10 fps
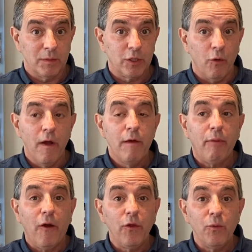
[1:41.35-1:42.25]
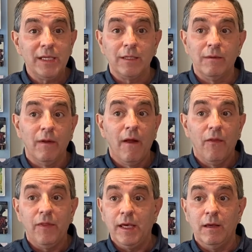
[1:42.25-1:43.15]
So part of the reason
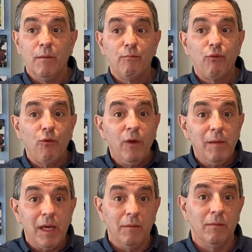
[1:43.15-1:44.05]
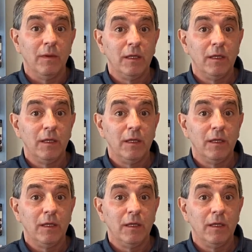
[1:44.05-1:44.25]
the premium